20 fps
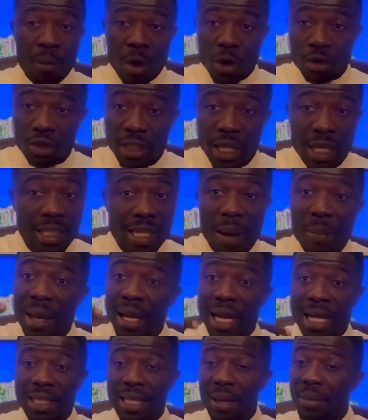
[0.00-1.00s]
yet
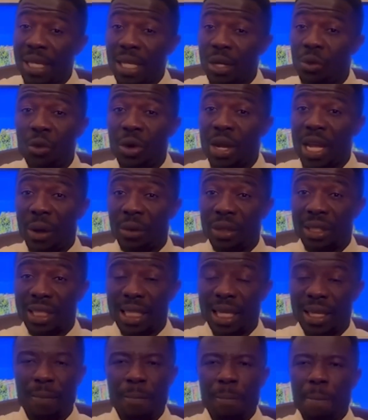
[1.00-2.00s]
ameka se mi di ho ya won
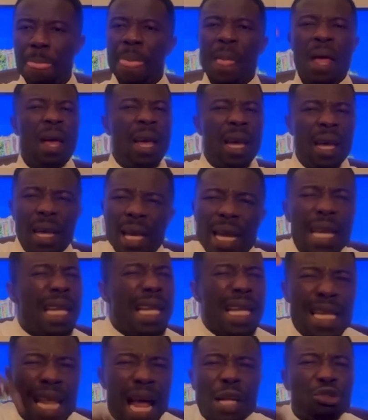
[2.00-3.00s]
se
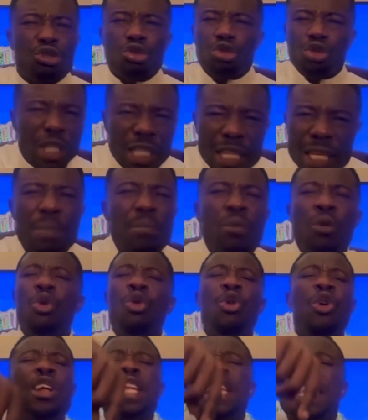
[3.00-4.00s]
industry nim
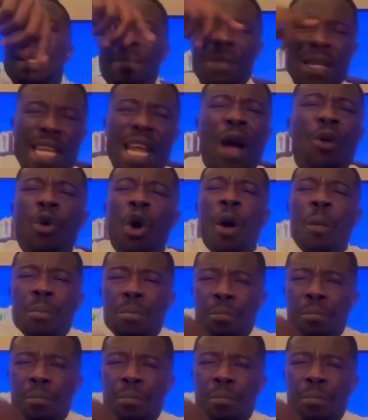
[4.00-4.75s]
onim de ewom